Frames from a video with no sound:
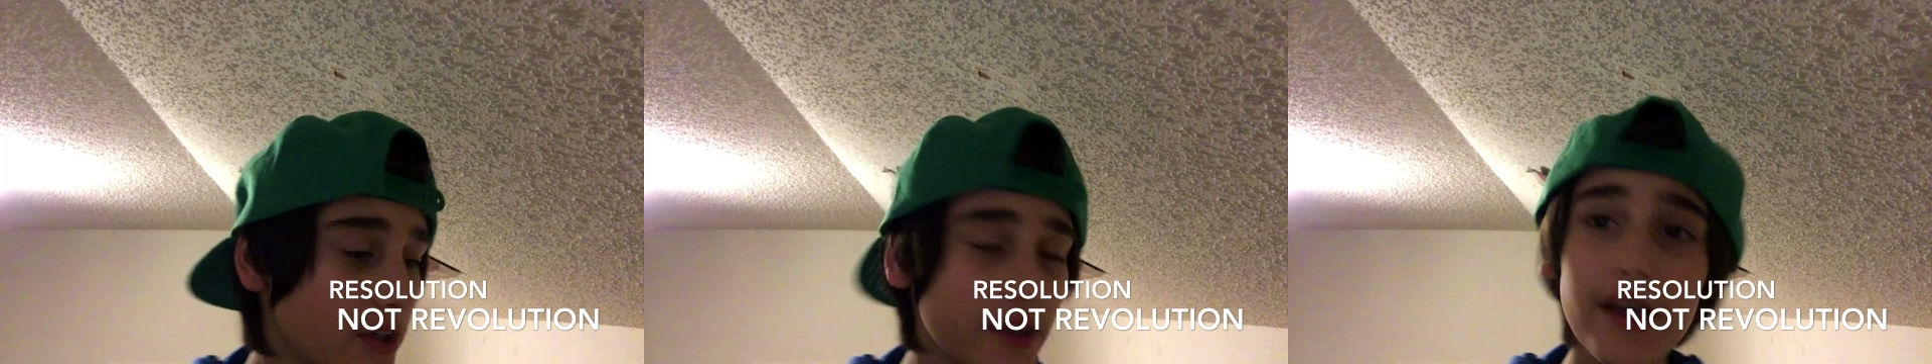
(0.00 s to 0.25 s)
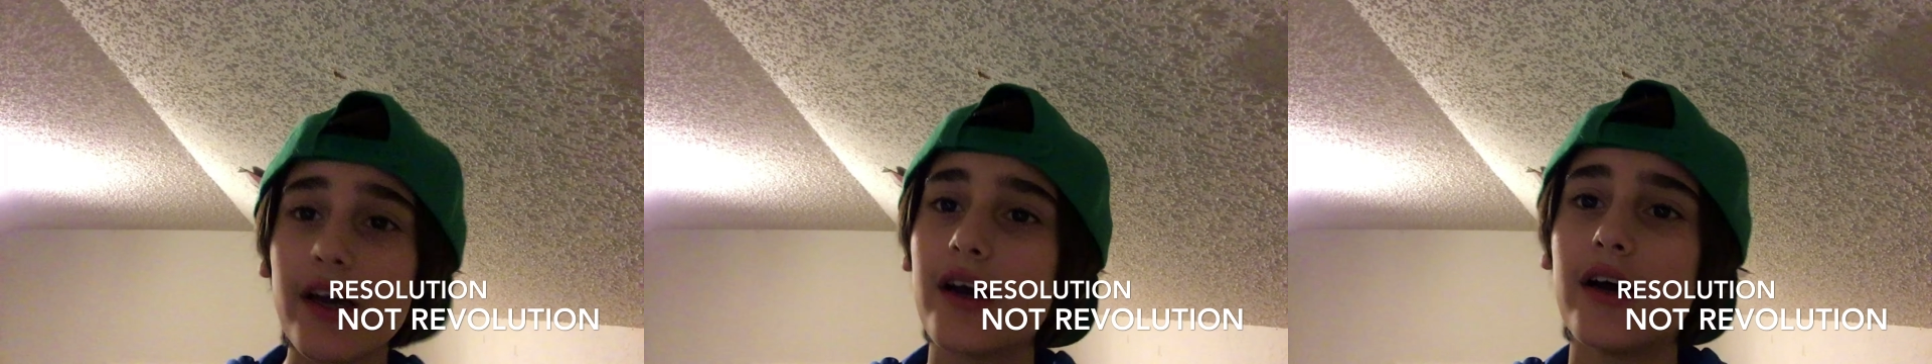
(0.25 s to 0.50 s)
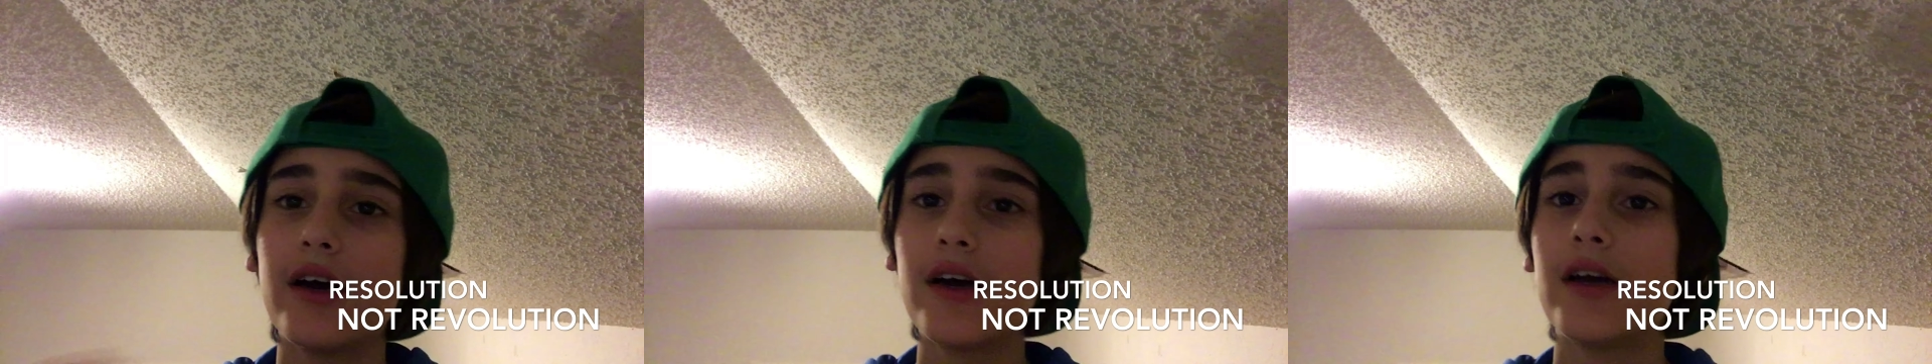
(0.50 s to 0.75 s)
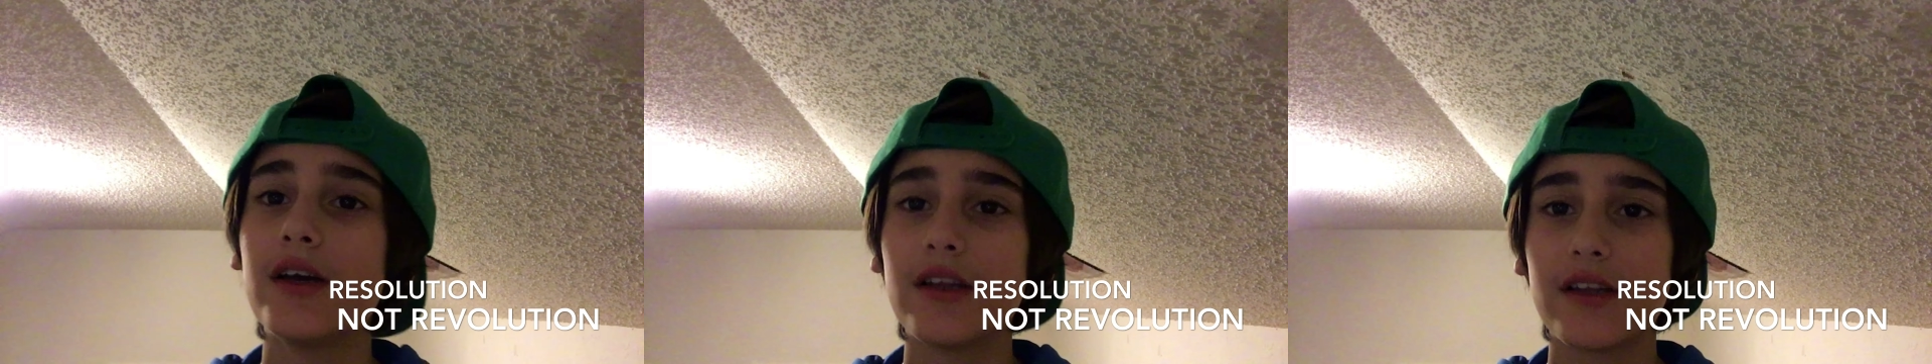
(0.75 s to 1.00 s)
yeah,
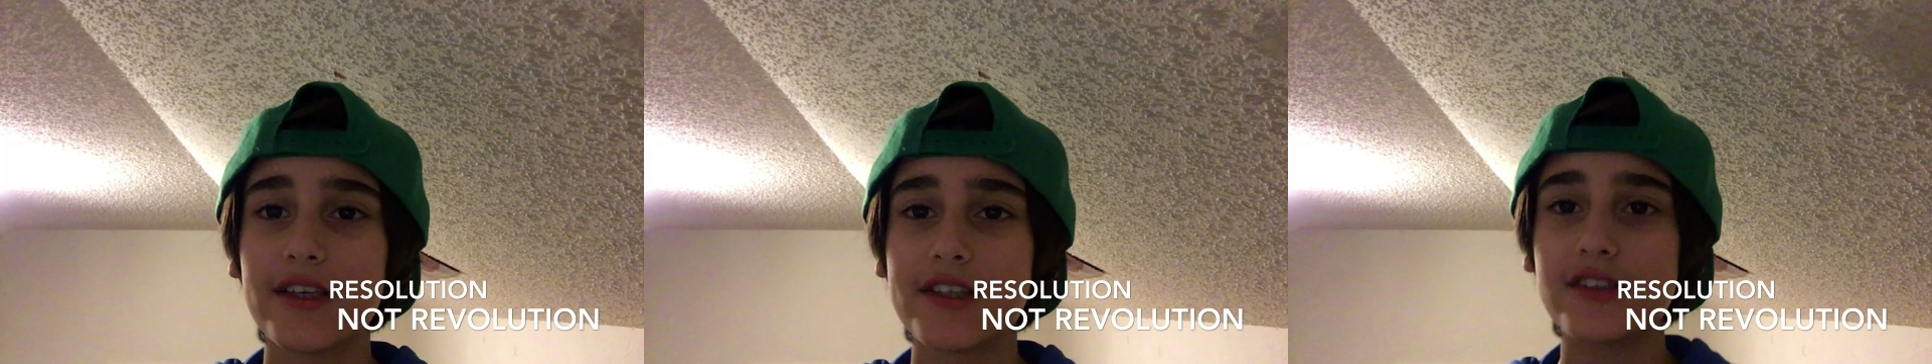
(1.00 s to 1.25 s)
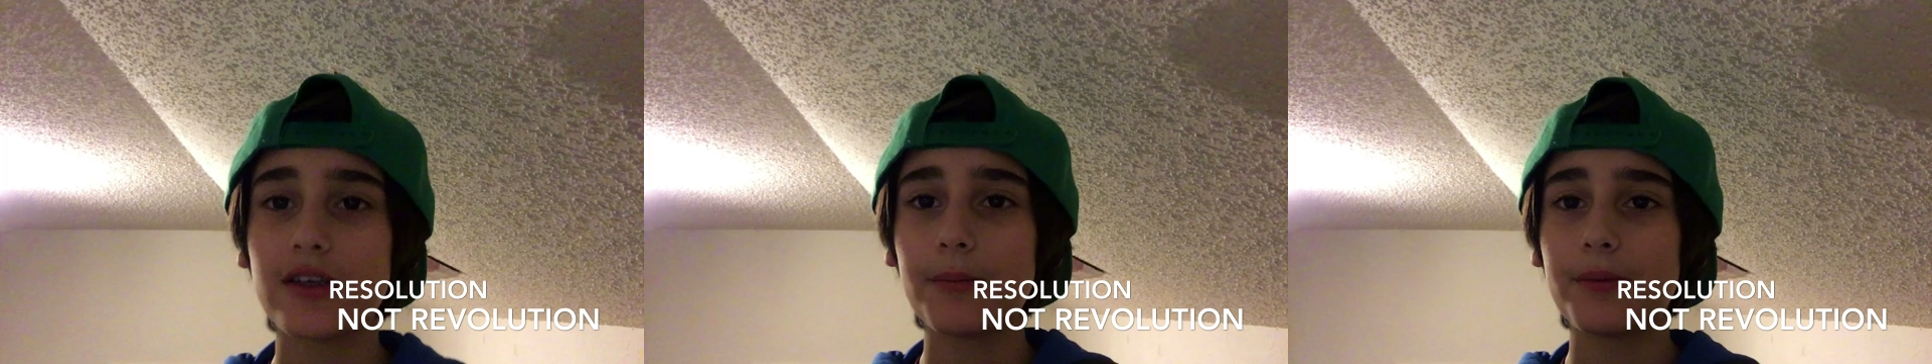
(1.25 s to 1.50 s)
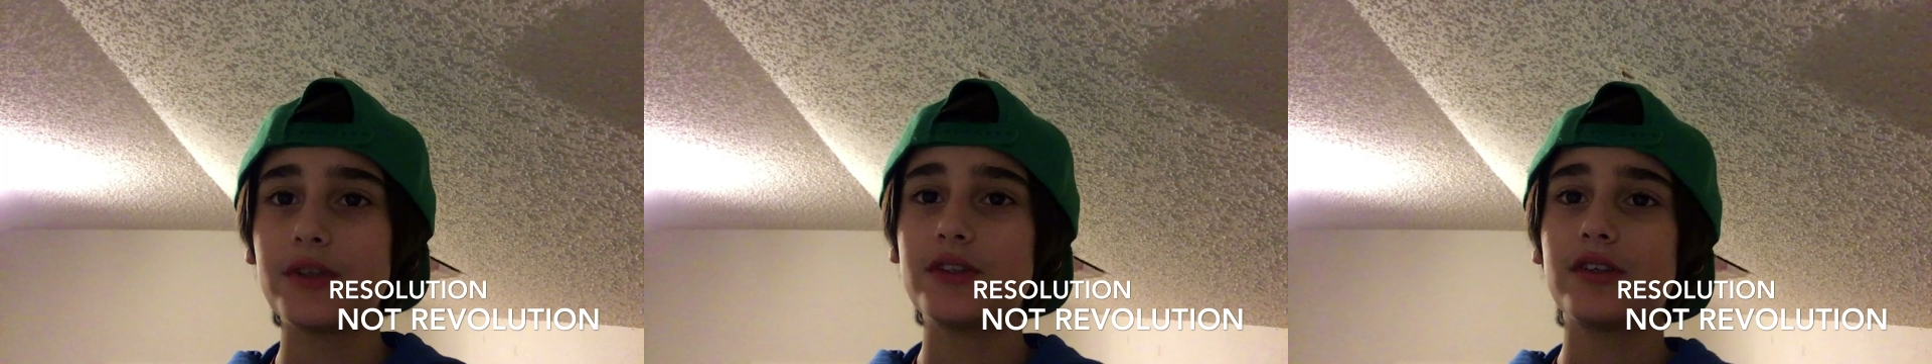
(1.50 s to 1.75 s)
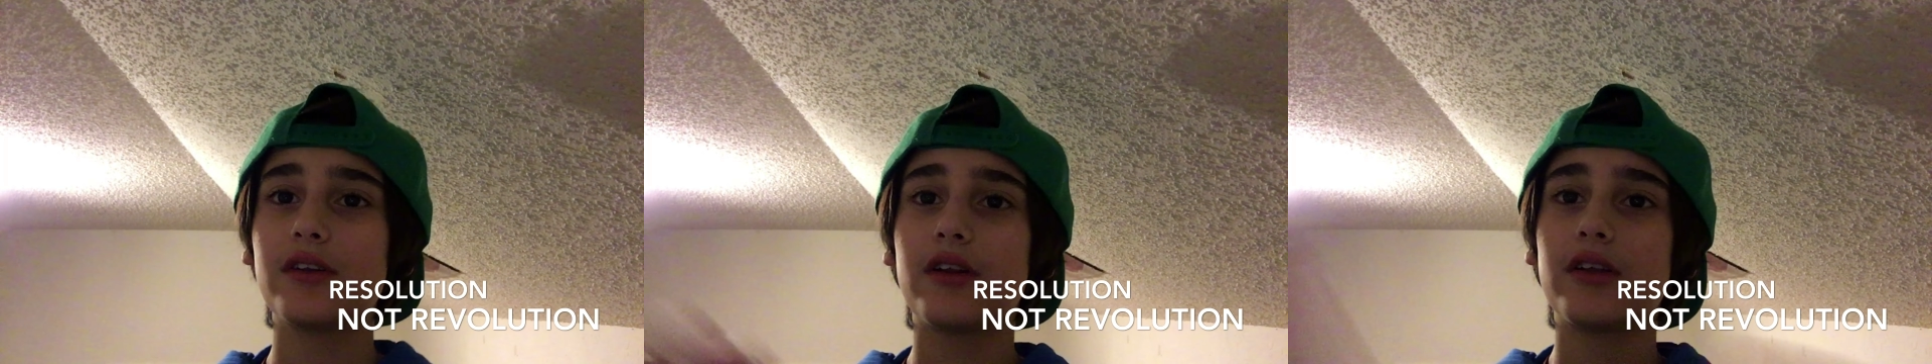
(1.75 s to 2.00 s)
let's jump
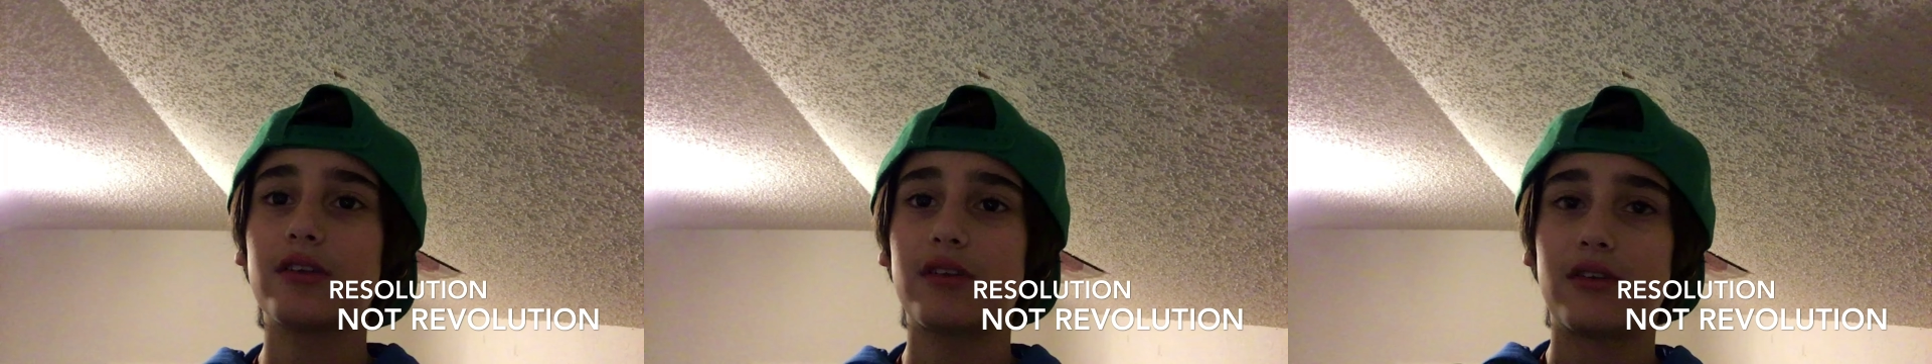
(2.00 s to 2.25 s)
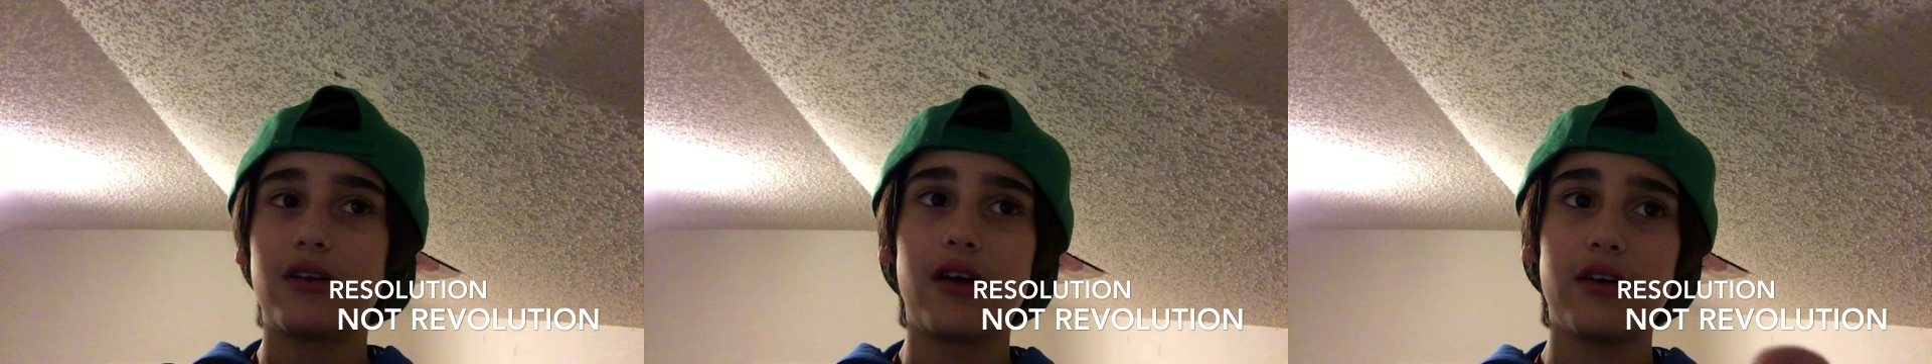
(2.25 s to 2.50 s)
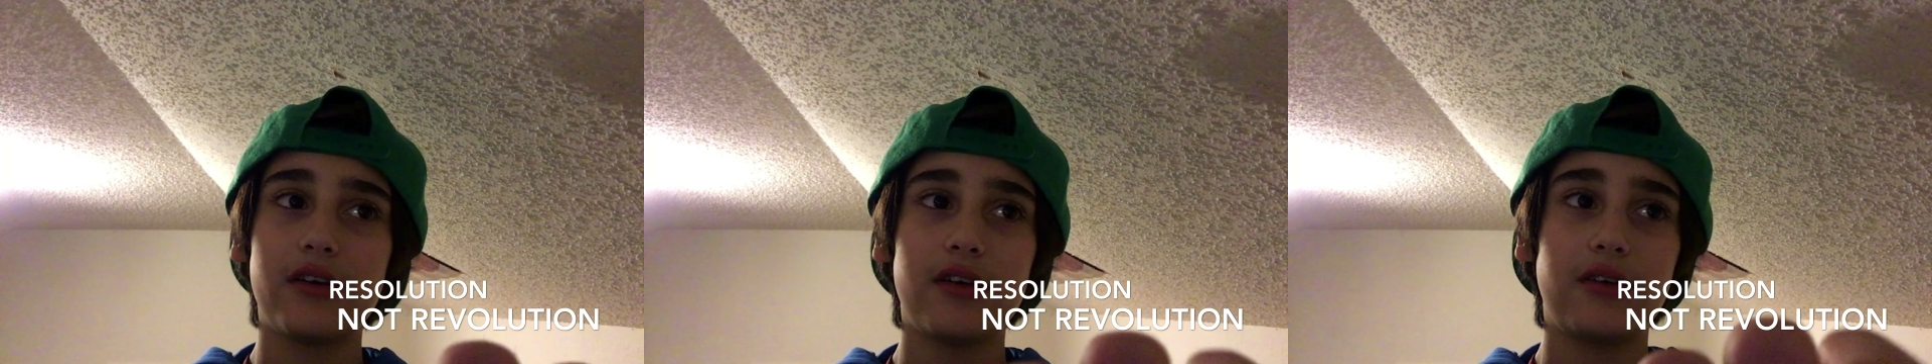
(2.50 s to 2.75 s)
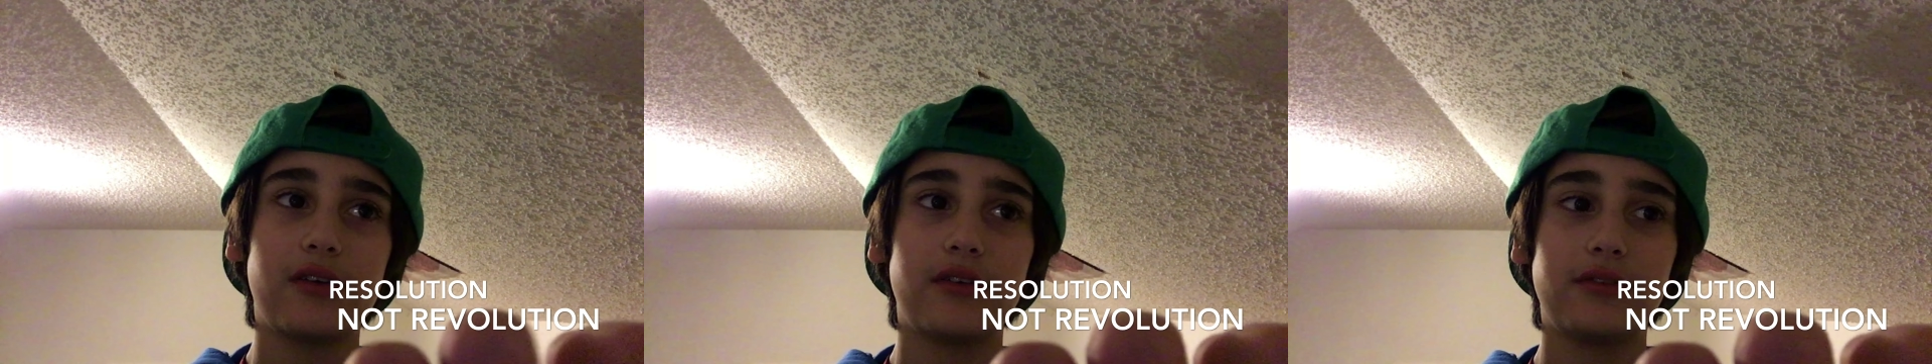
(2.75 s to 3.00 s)
into the
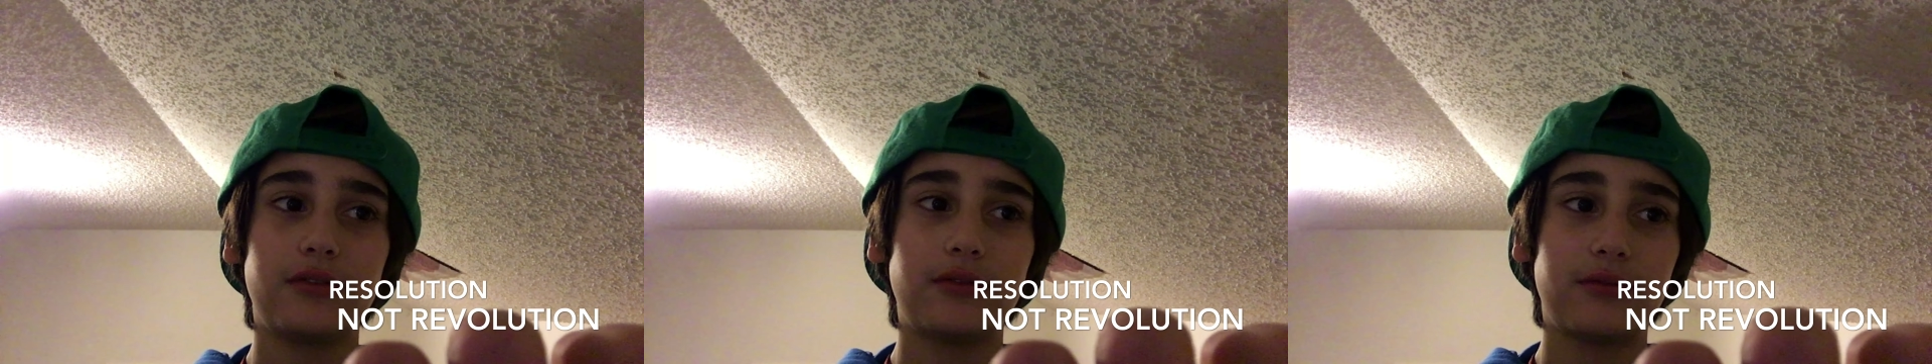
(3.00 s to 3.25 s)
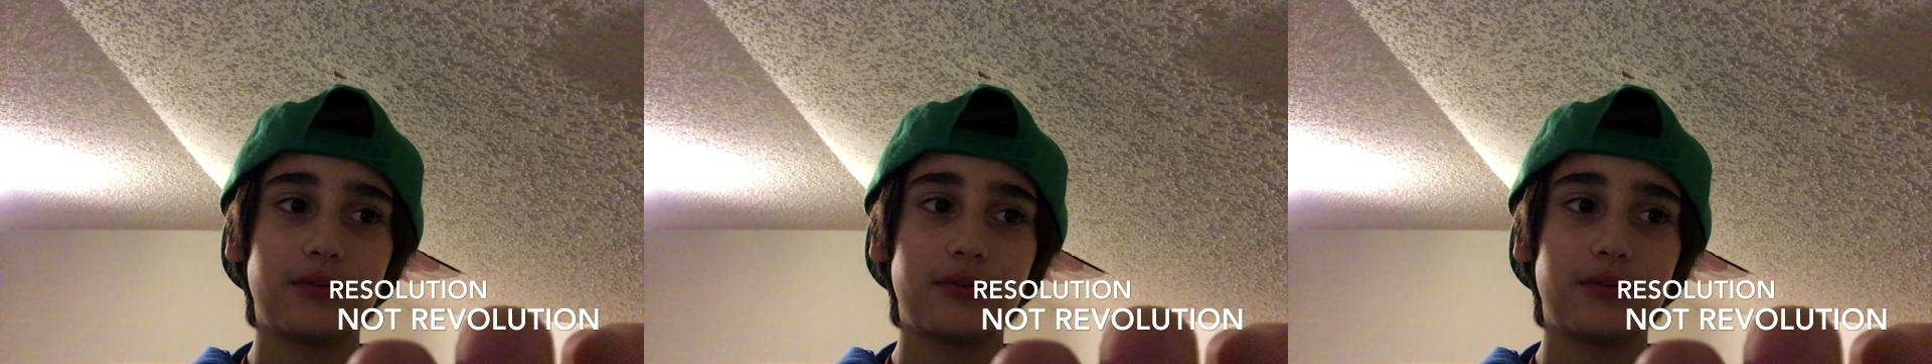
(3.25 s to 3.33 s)
talking